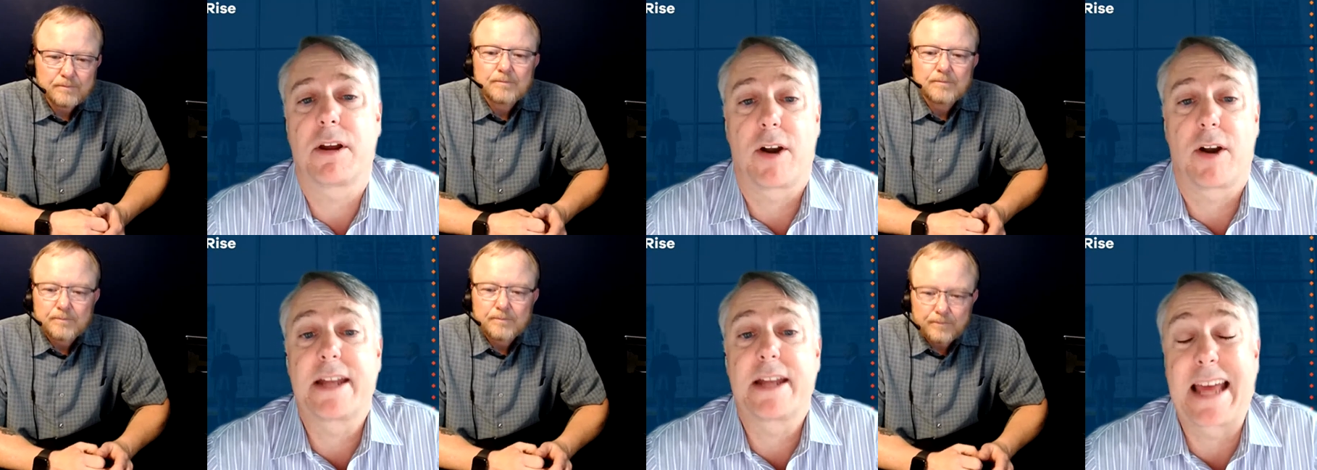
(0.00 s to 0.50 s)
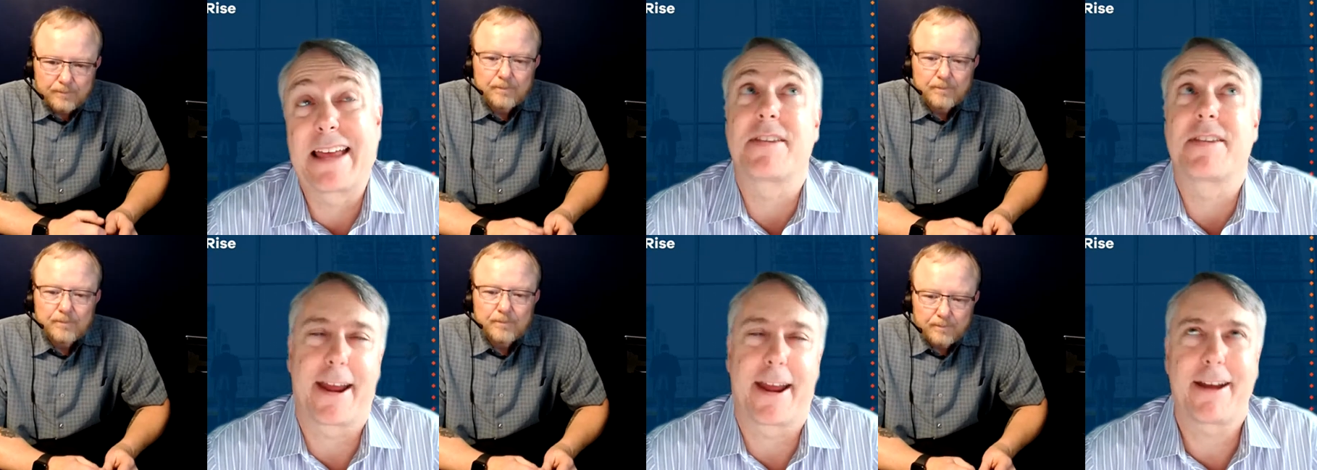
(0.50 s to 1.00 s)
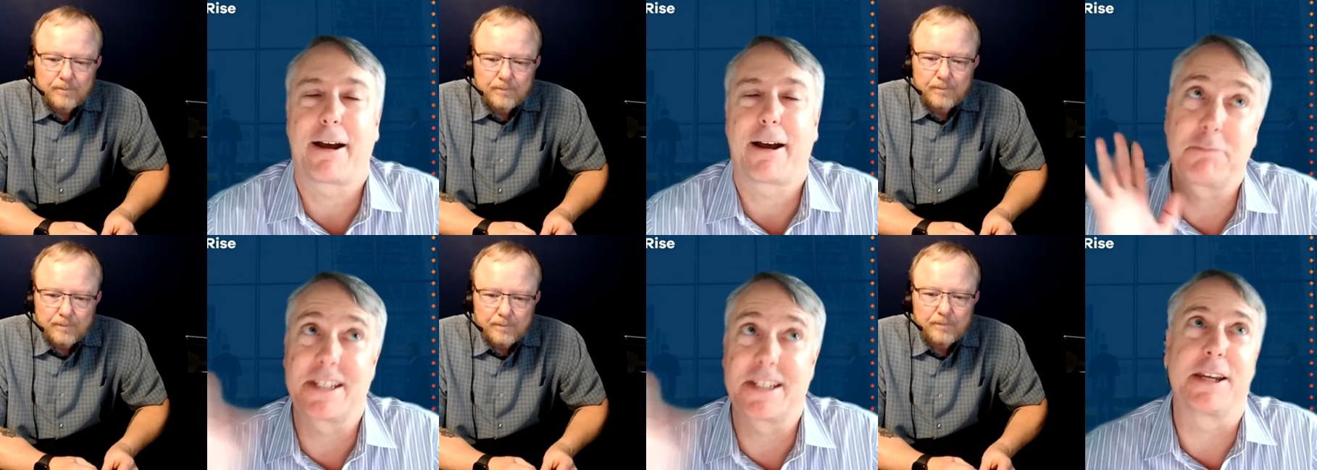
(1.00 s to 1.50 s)
Speaker 1: you know, as as they.
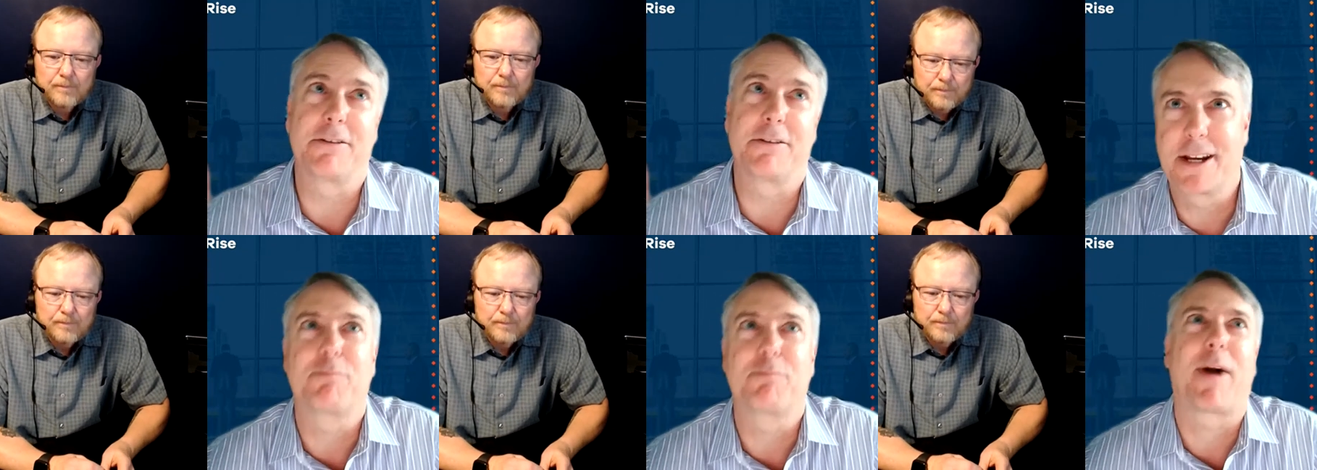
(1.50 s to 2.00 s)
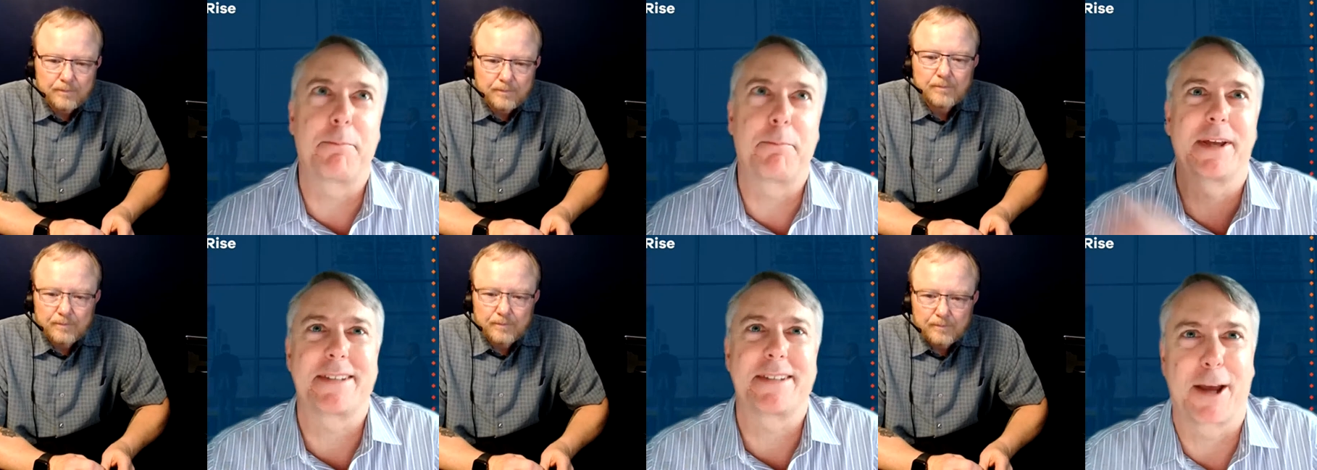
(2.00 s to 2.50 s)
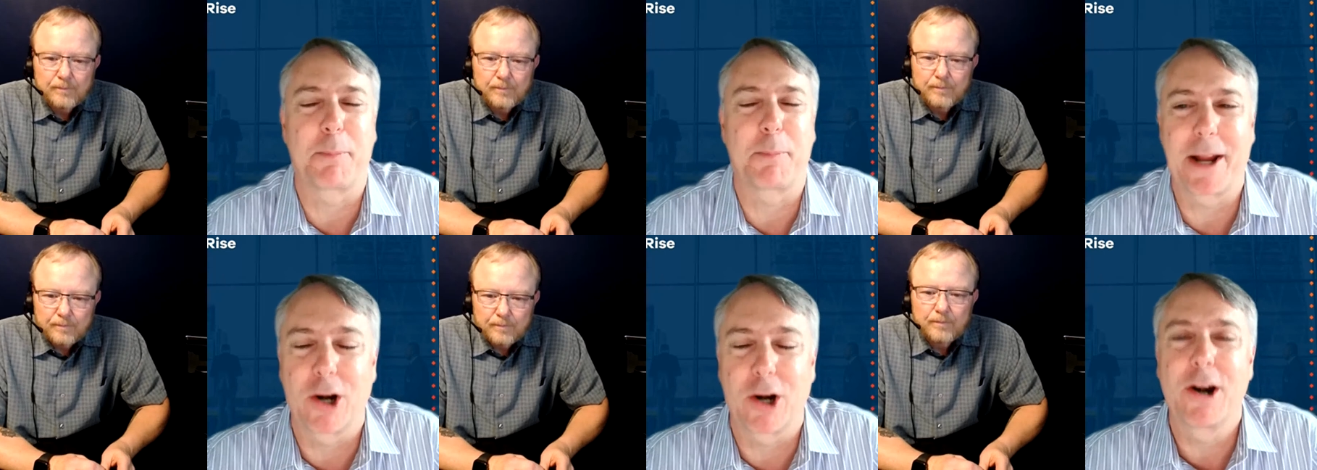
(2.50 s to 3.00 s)
See, even I'm messing
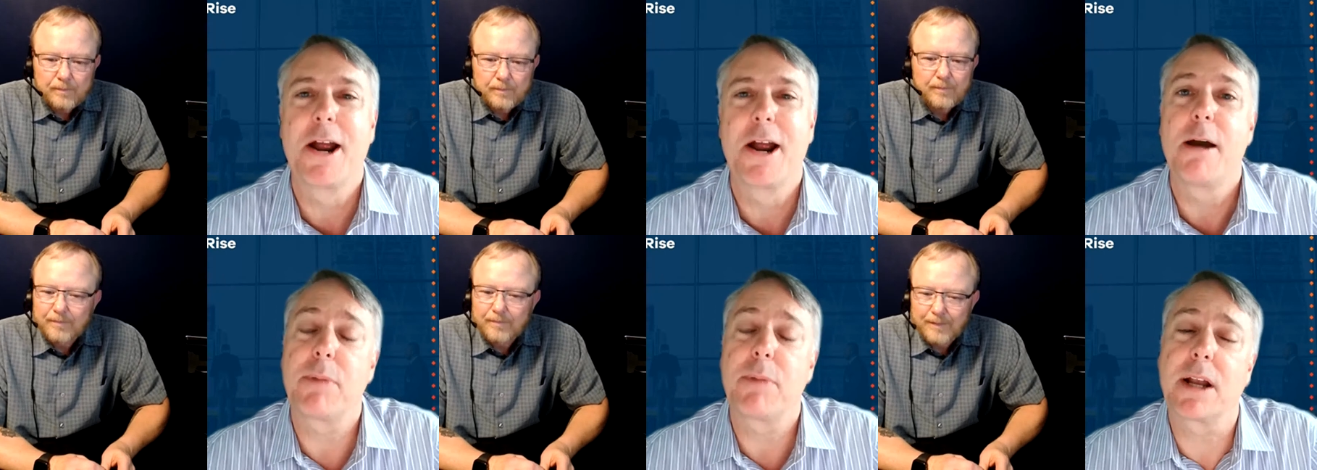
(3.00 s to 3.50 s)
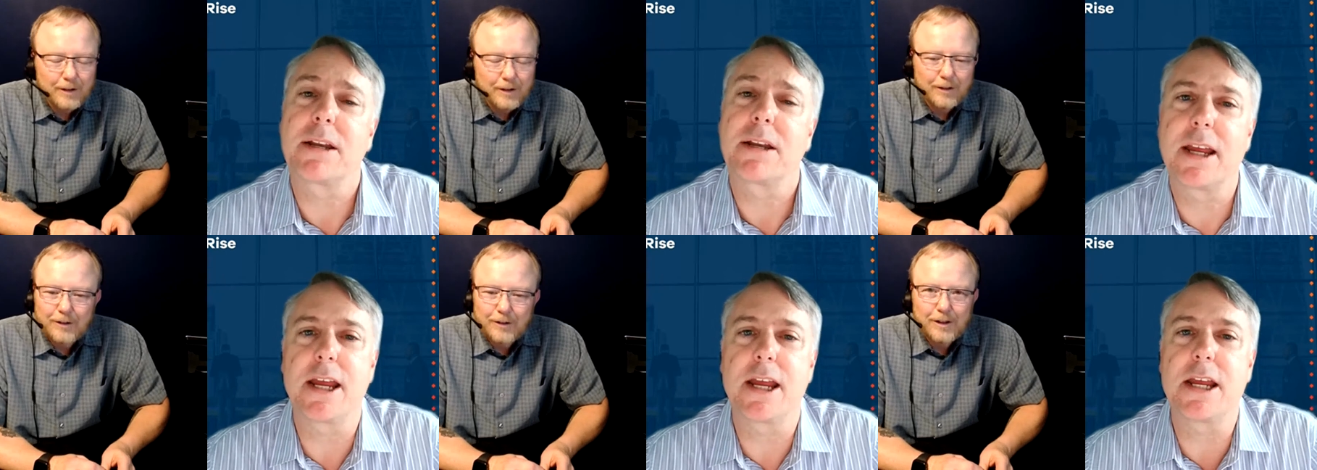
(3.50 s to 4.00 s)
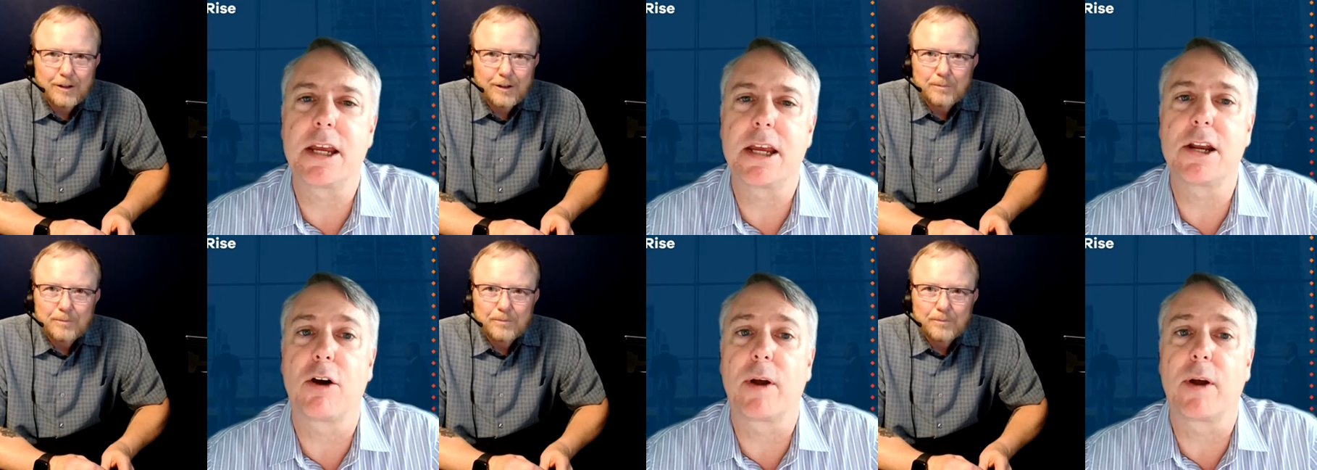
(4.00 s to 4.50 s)
up here, but
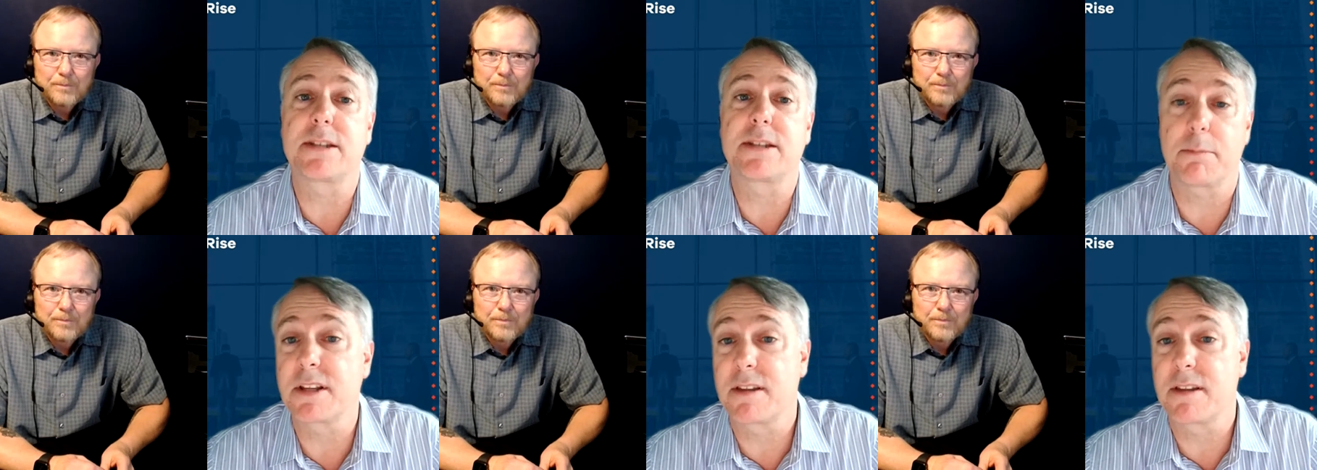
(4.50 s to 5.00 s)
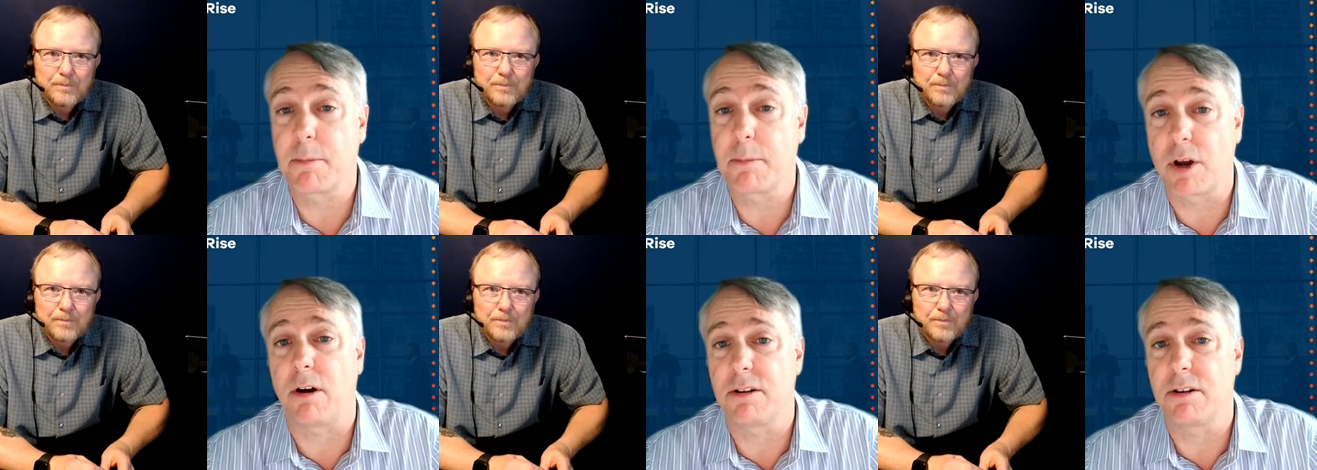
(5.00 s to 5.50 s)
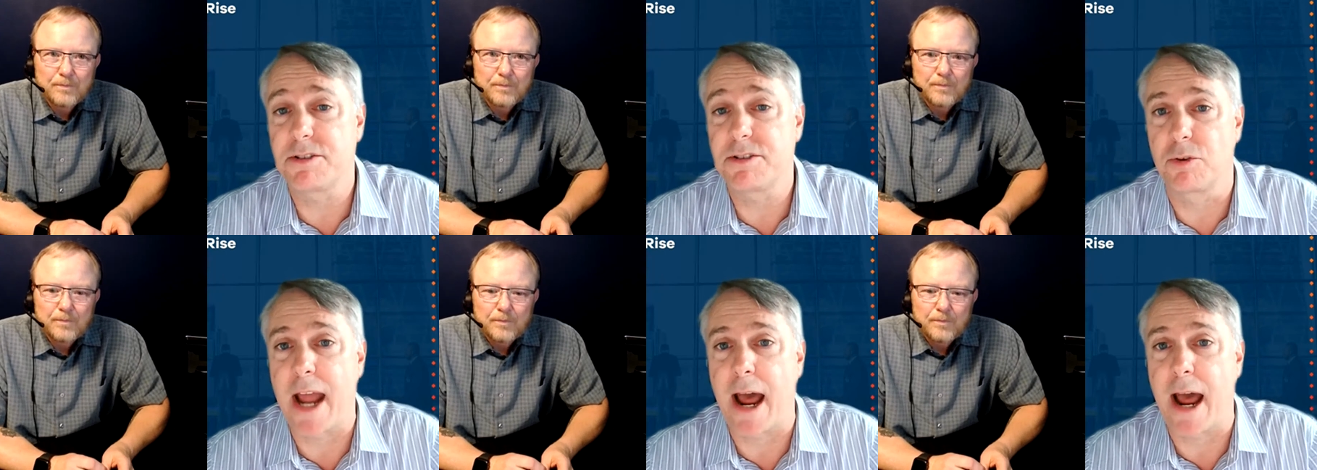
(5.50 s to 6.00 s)
you know, it's up to them to
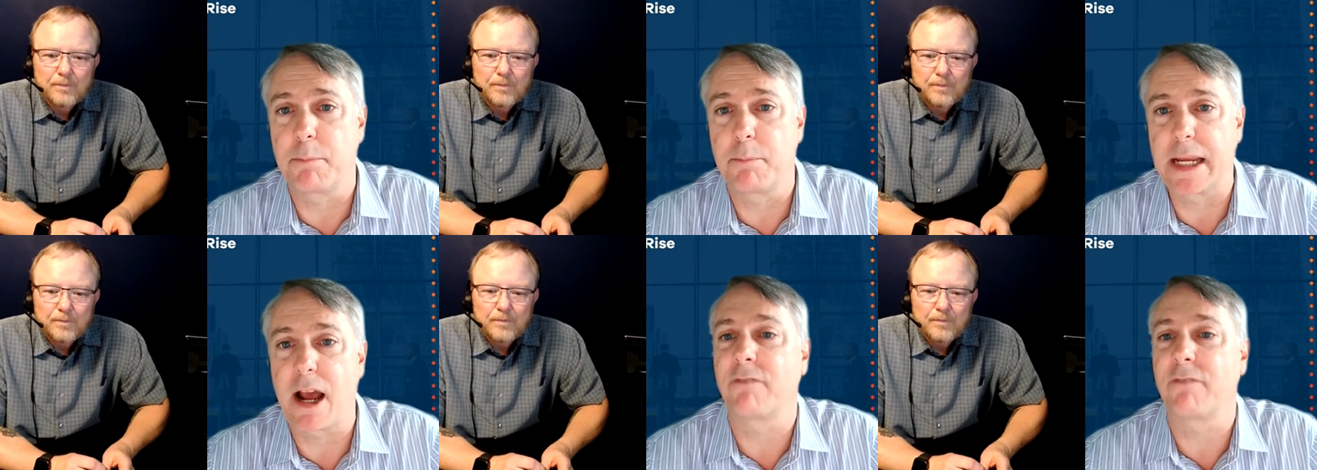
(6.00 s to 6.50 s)
also not be